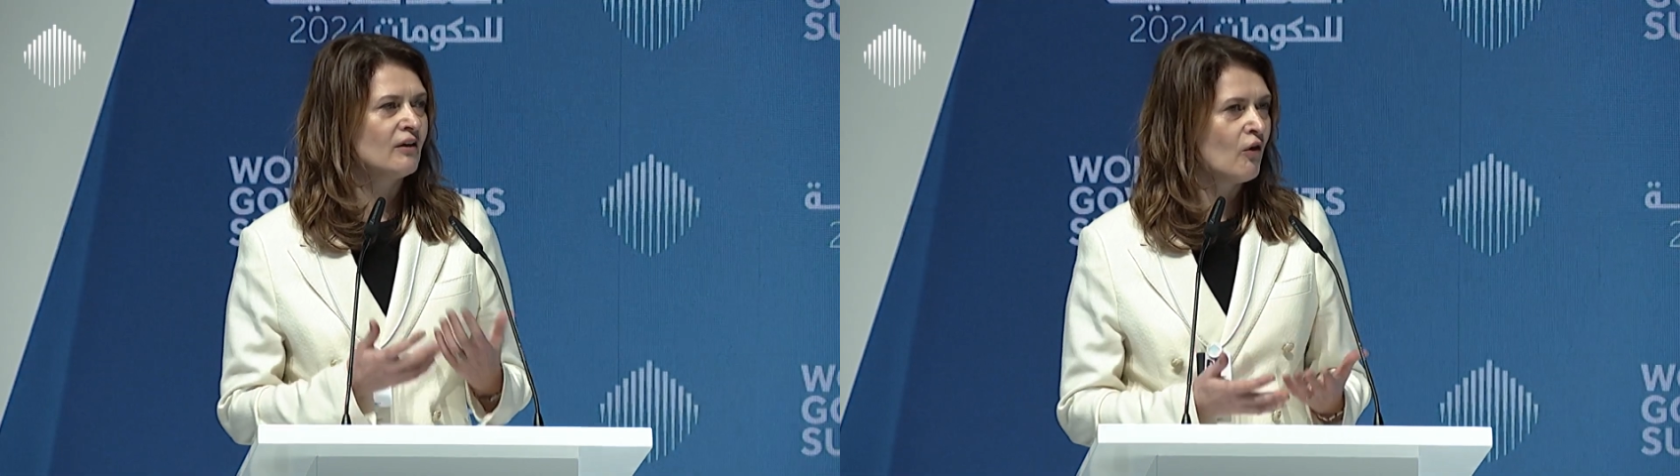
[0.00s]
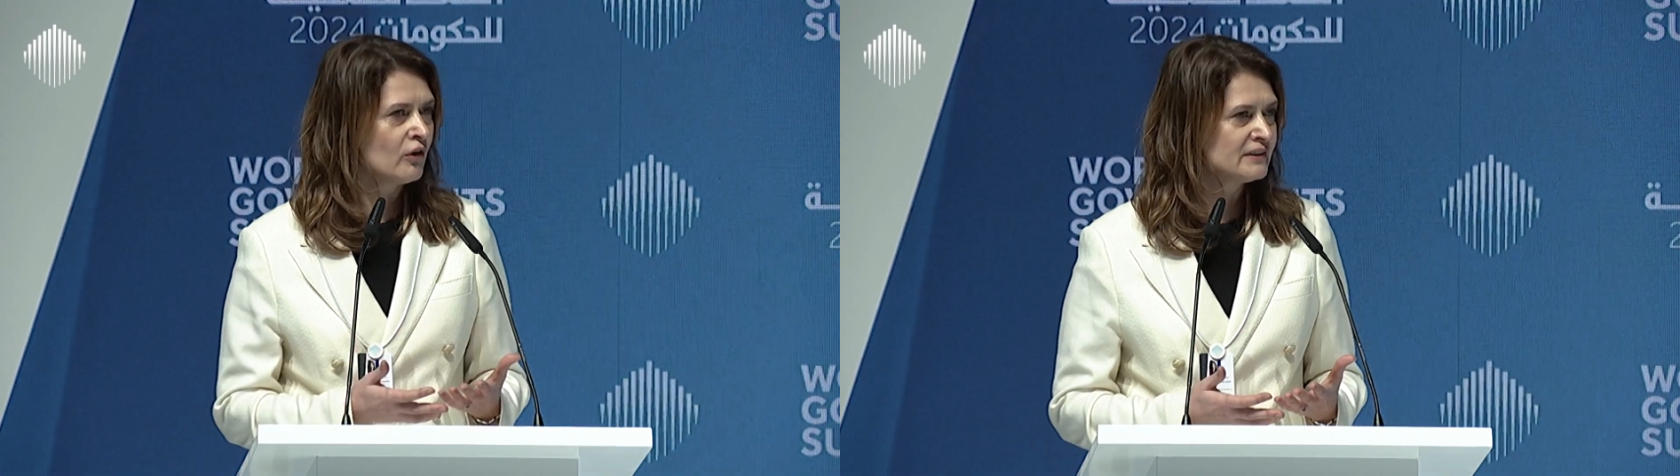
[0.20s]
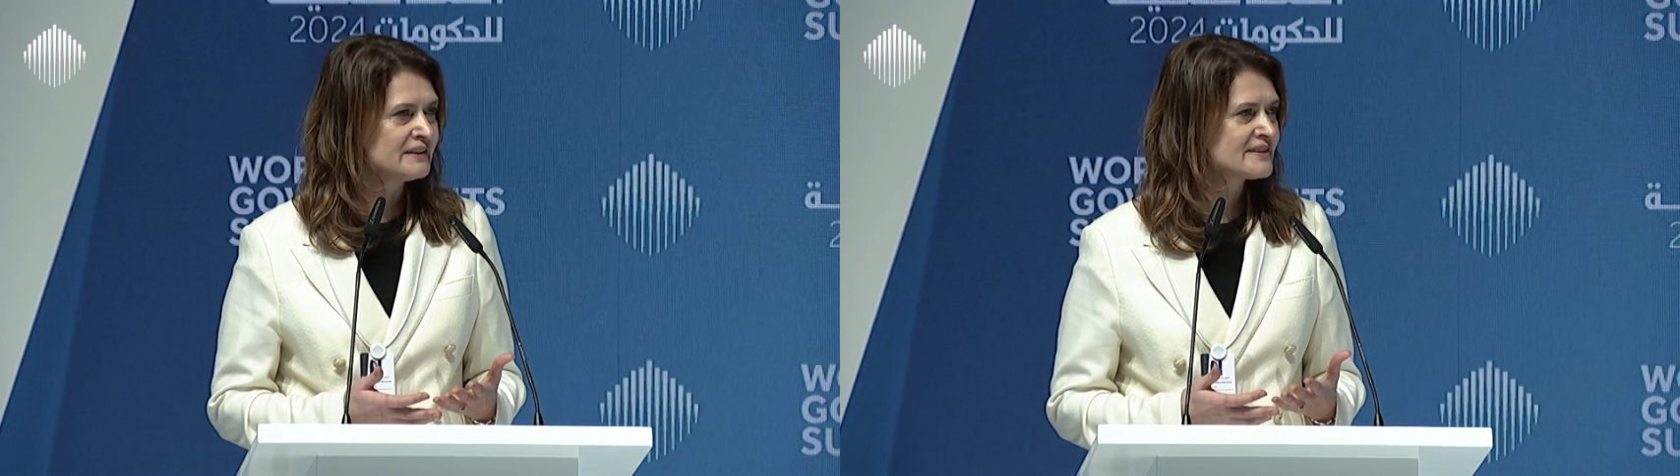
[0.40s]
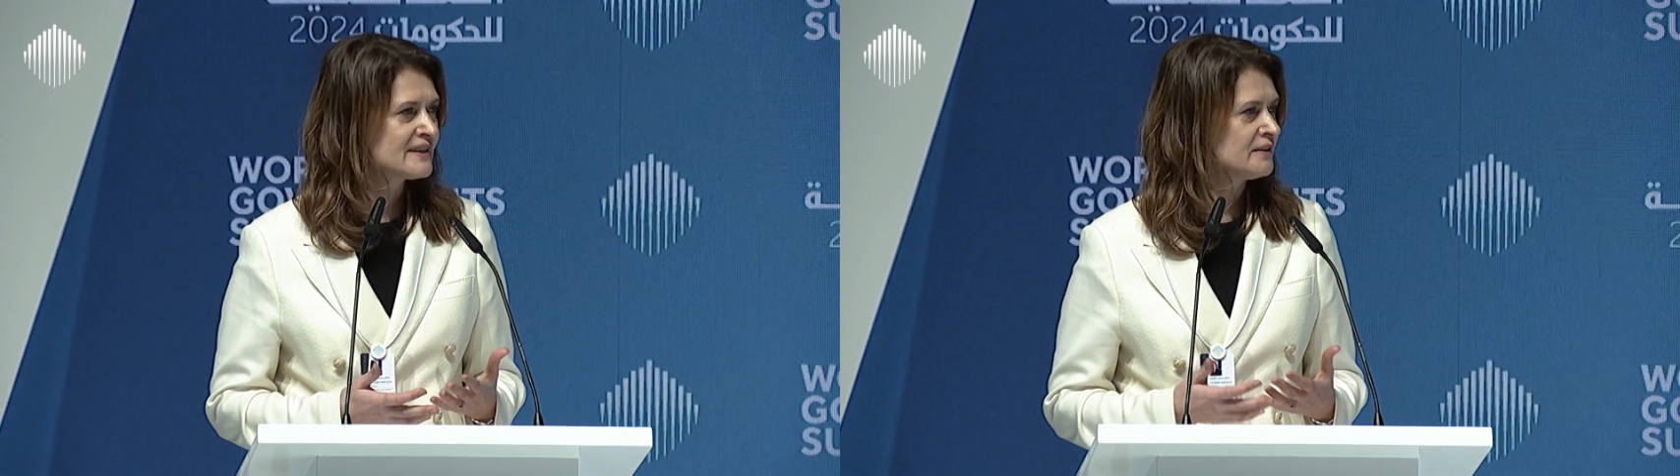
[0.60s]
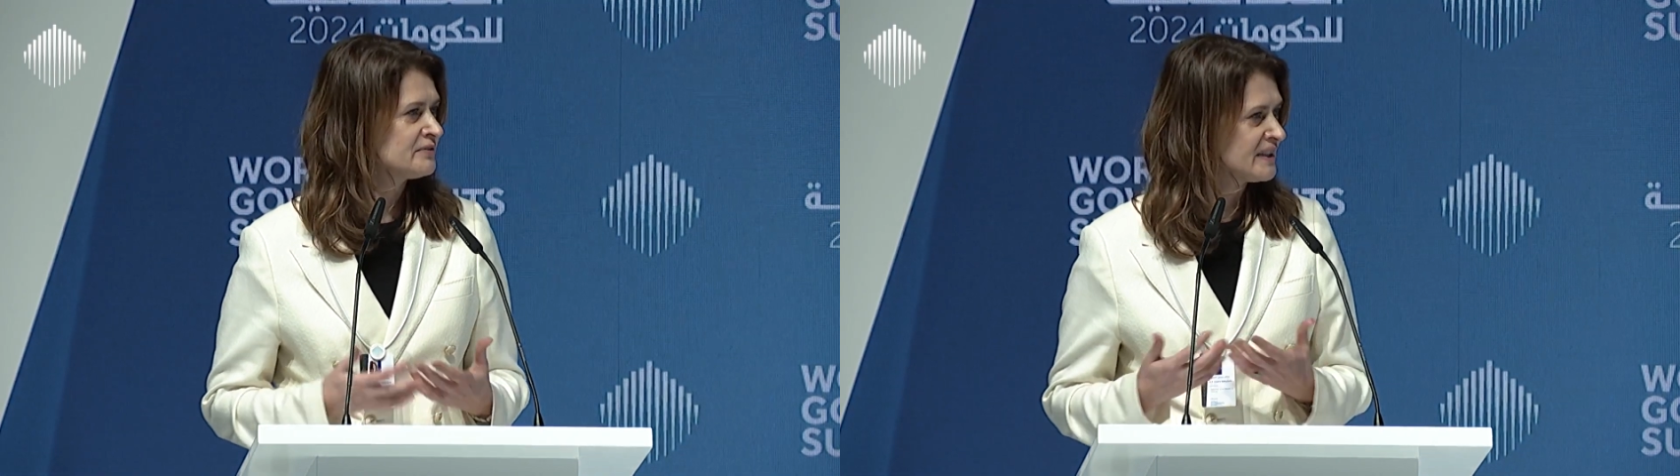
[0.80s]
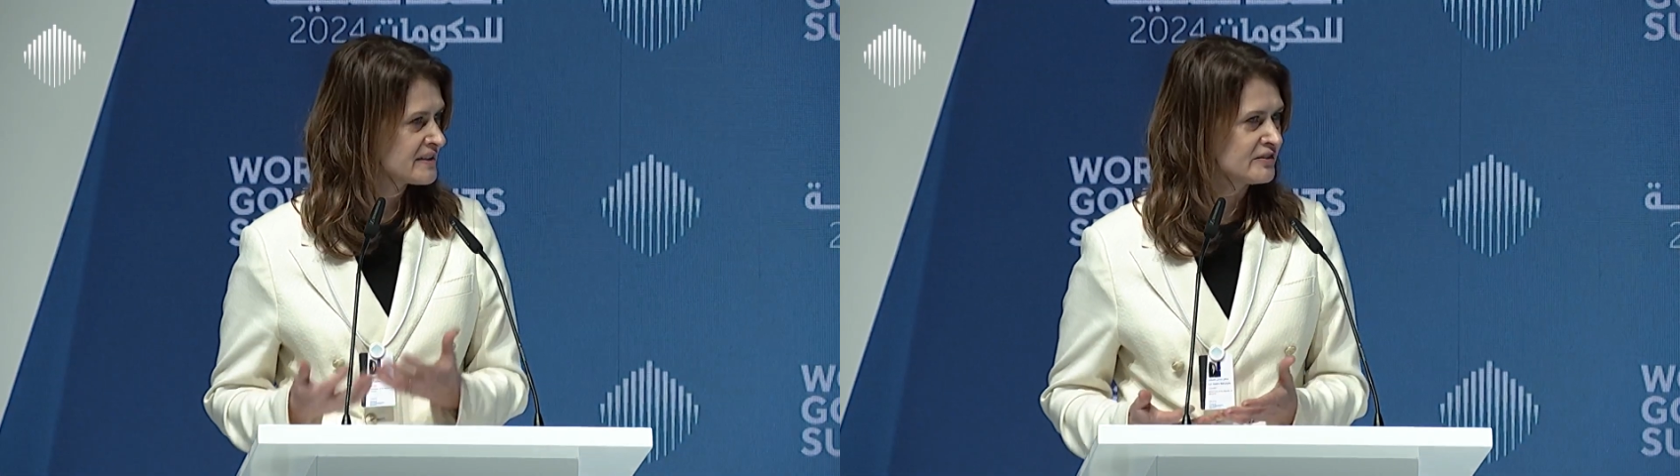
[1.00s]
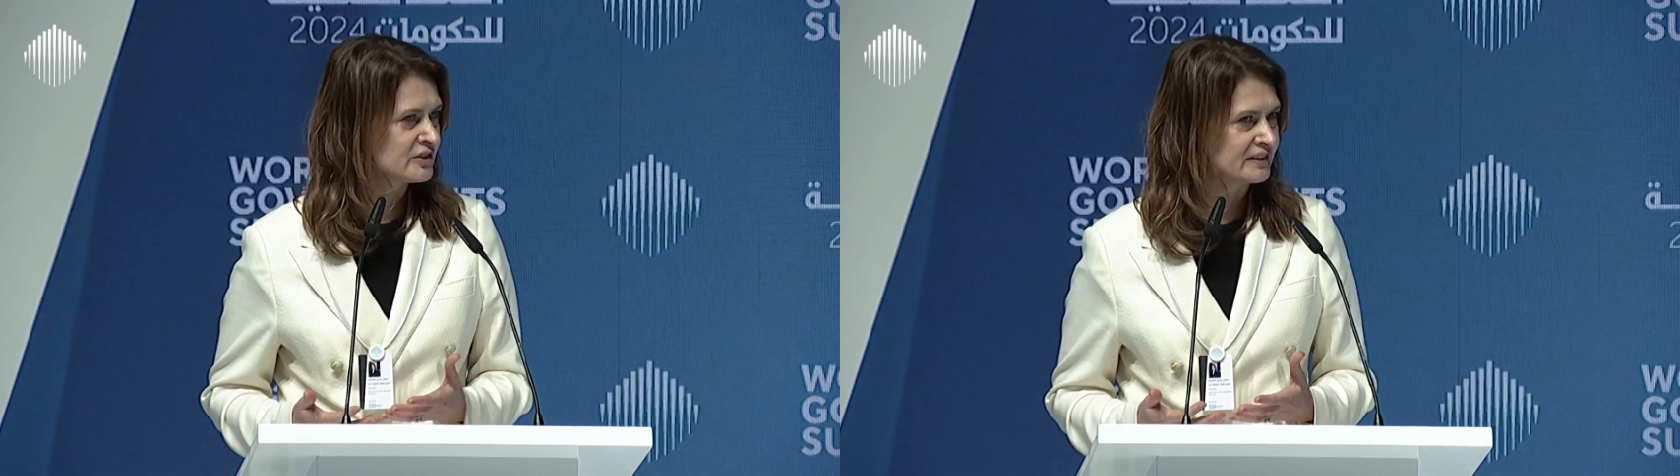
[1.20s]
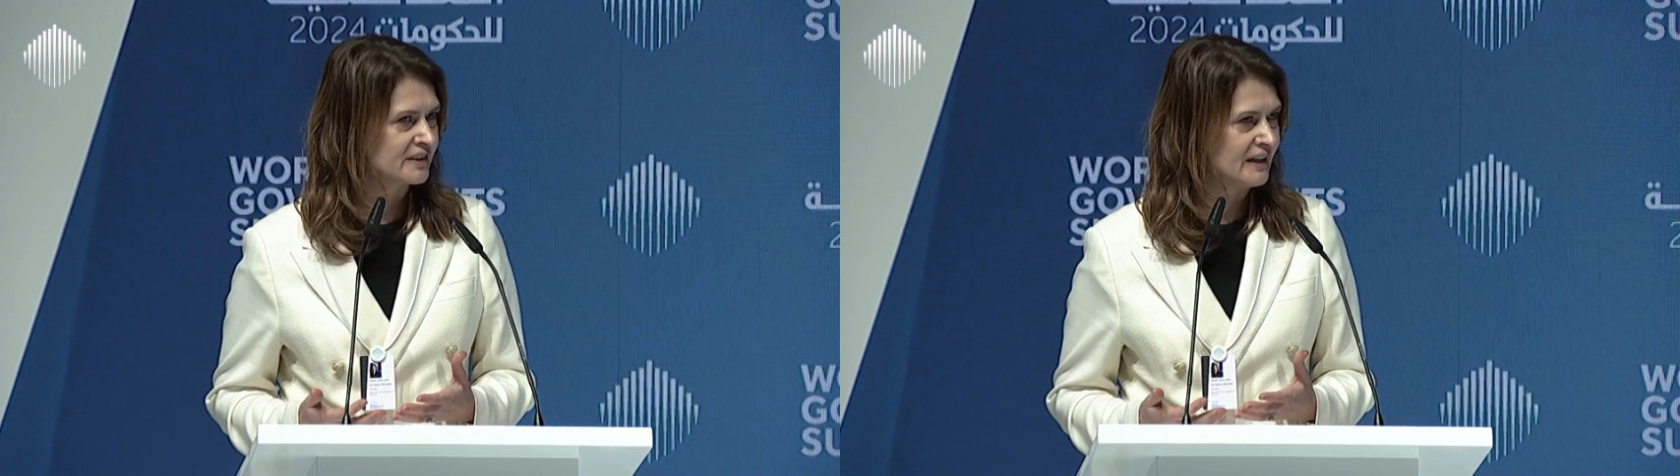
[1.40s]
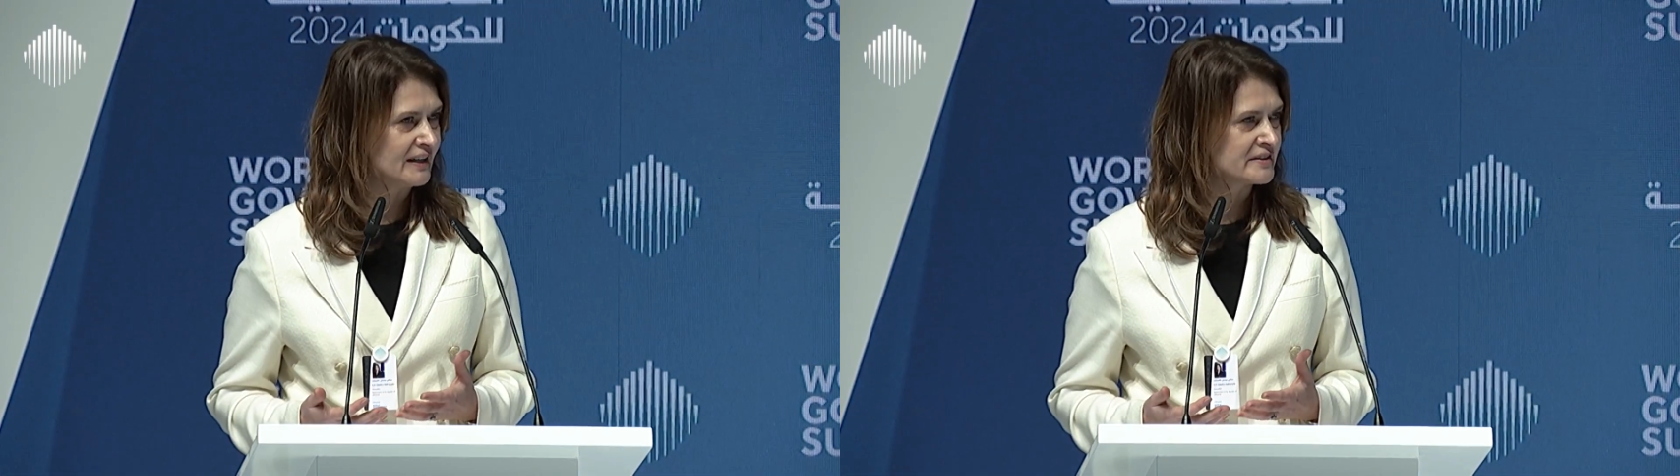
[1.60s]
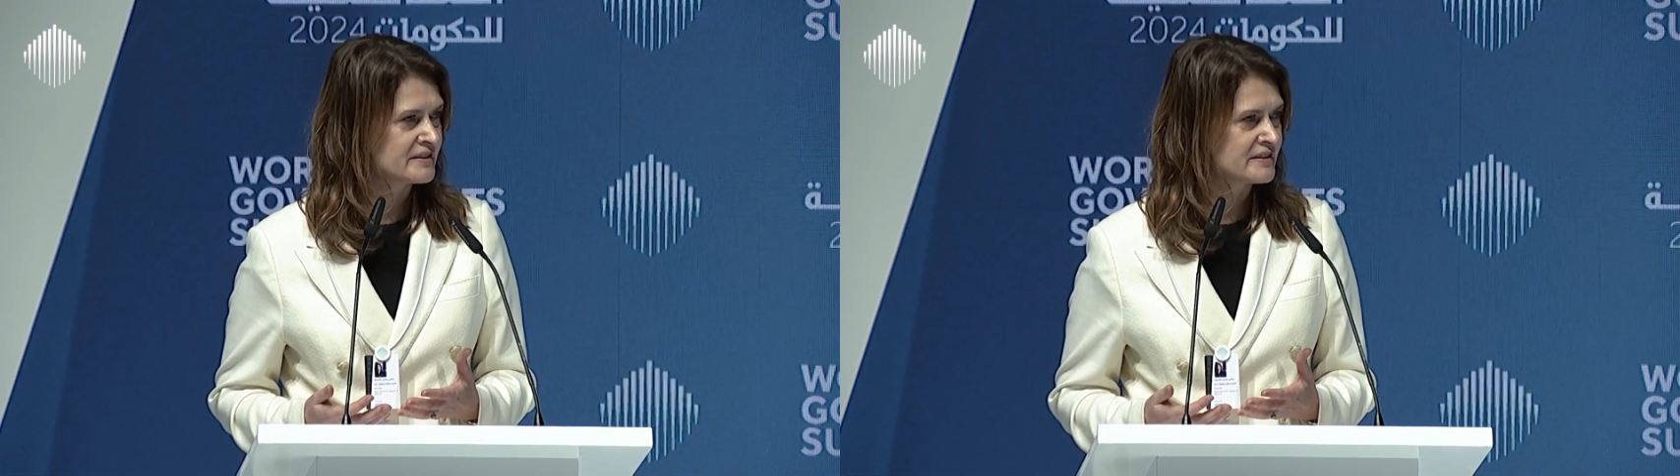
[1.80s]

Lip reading: oil itself doesn't run cars,